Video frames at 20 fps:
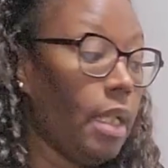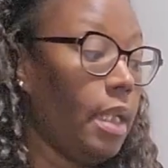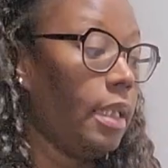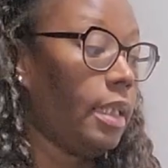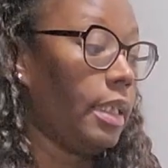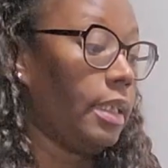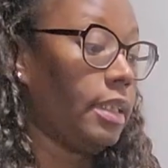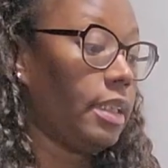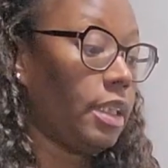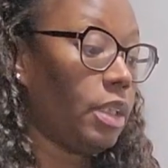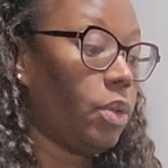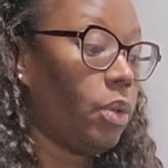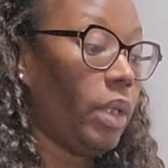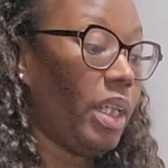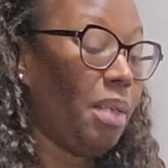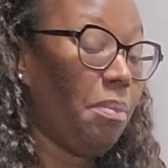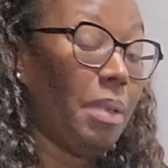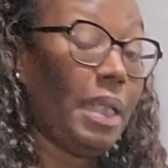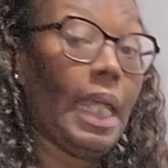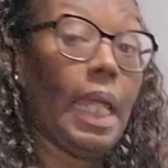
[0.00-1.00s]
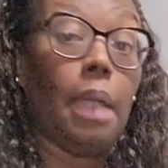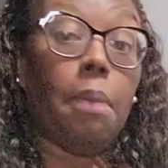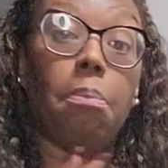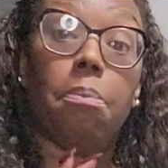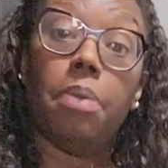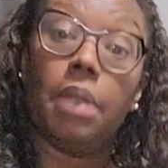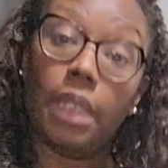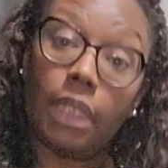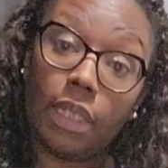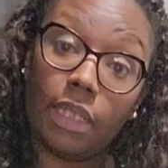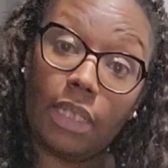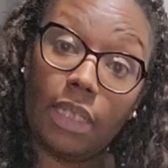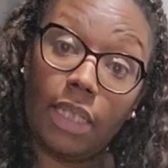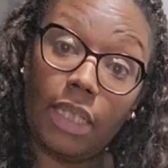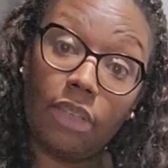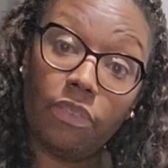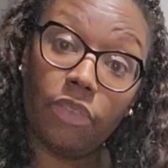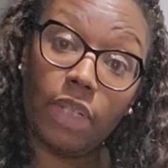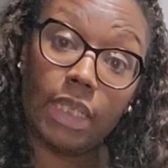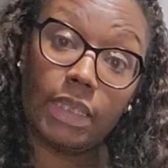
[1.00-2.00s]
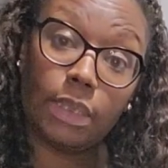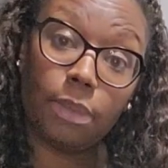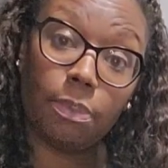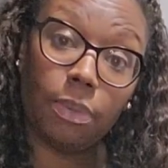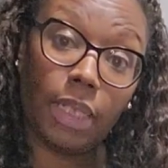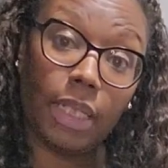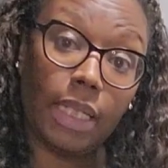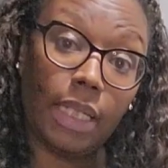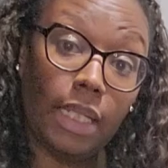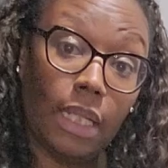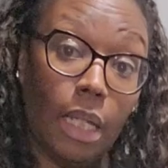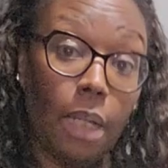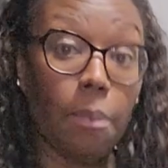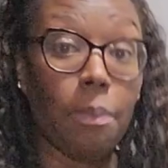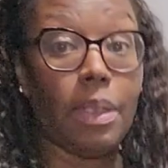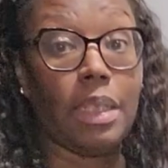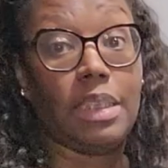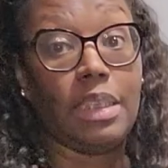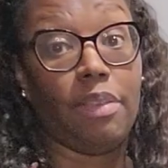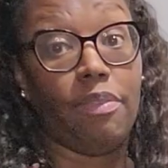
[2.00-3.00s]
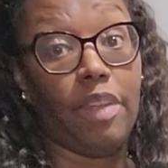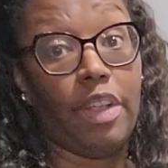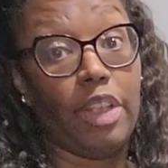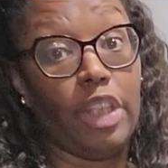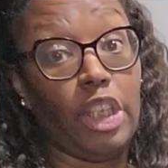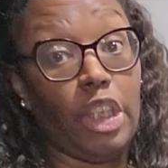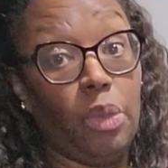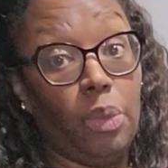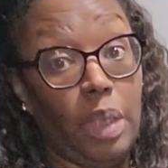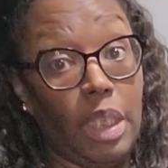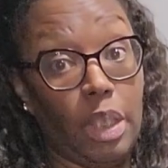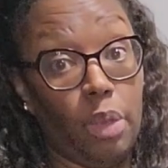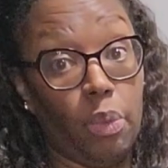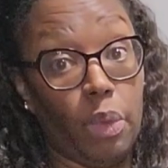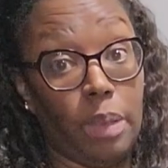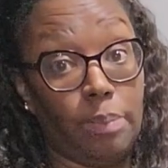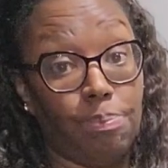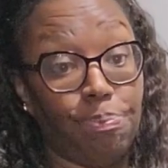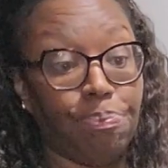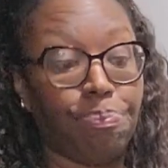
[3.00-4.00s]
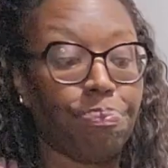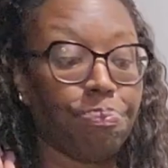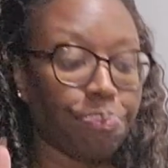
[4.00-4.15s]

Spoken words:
This is going to be a pickling recipe, but it's a very unique one.